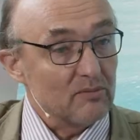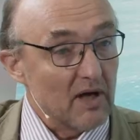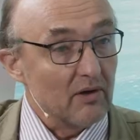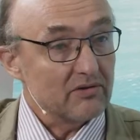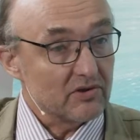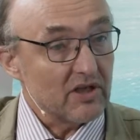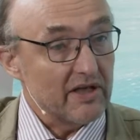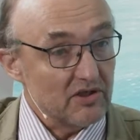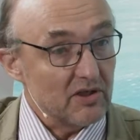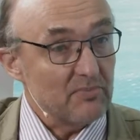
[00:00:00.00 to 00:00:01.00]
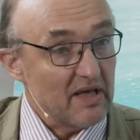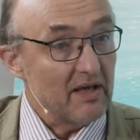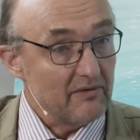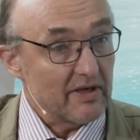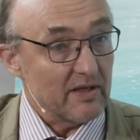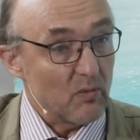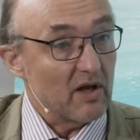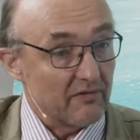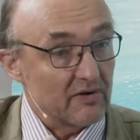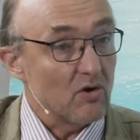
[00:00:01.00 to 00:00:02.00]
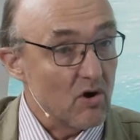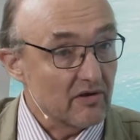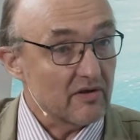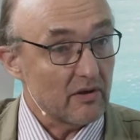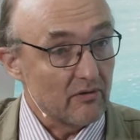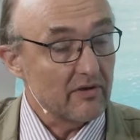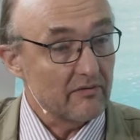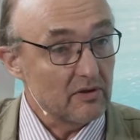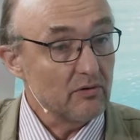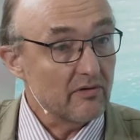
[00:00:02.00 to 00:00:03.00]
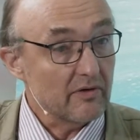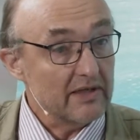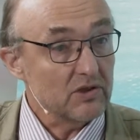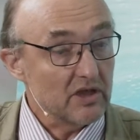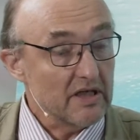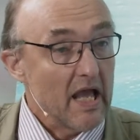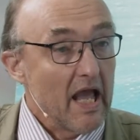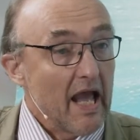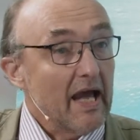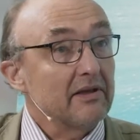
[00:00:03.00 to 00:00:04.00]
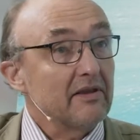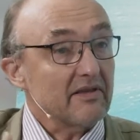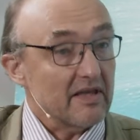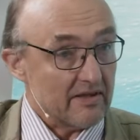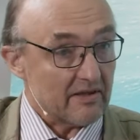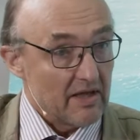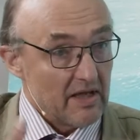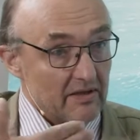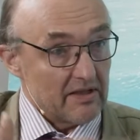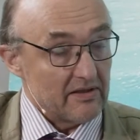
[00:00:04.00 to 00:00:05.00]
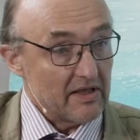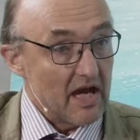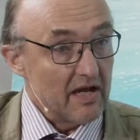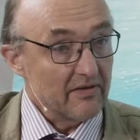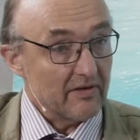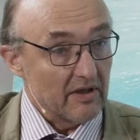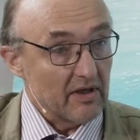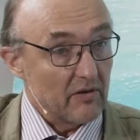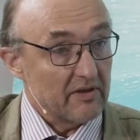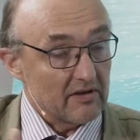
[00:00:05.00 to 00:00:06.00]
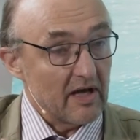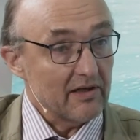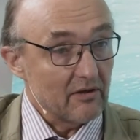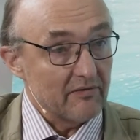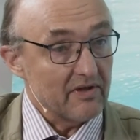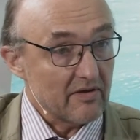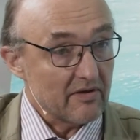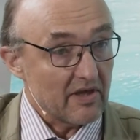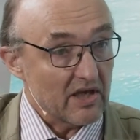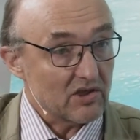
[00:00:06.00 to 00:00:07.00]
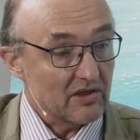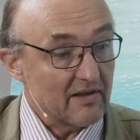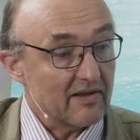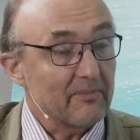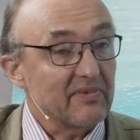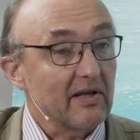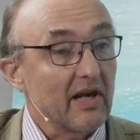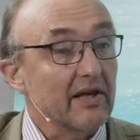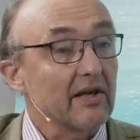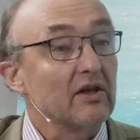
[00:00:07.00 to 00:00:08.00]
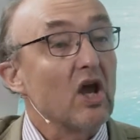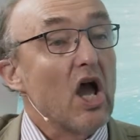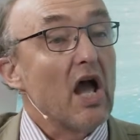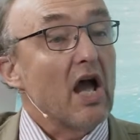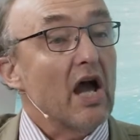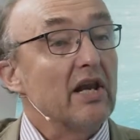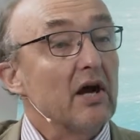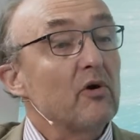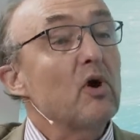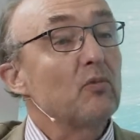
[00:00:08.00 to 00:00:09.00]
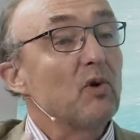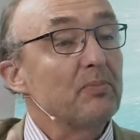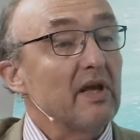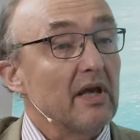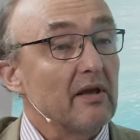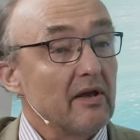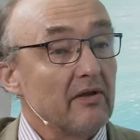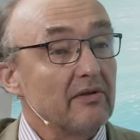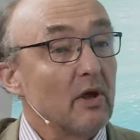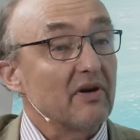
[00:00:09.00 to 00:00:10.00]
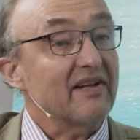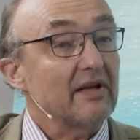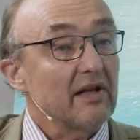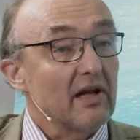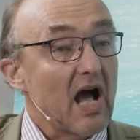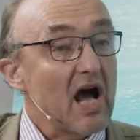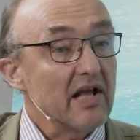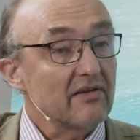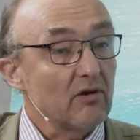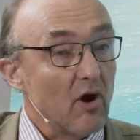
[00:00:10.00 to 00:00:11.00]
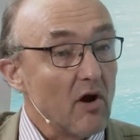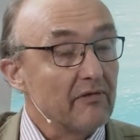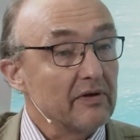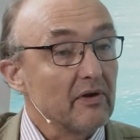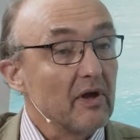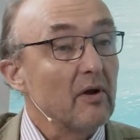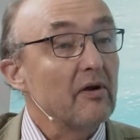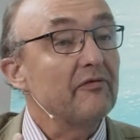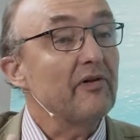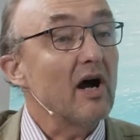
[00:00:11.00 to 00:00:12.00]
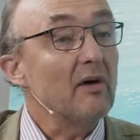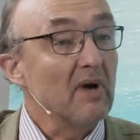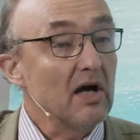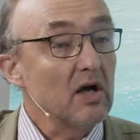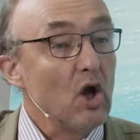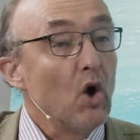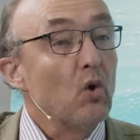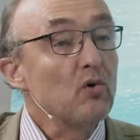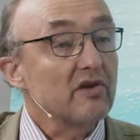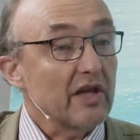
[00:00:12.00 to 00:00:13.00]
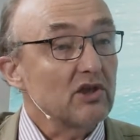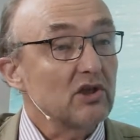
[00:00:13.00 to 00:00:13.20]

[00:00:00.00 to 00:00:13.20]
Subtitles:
about changing behavior is one of the cornerstones of the new strategy, and this is the answer, or the title of this session is something like it would be a theoretical answer of a farmer who was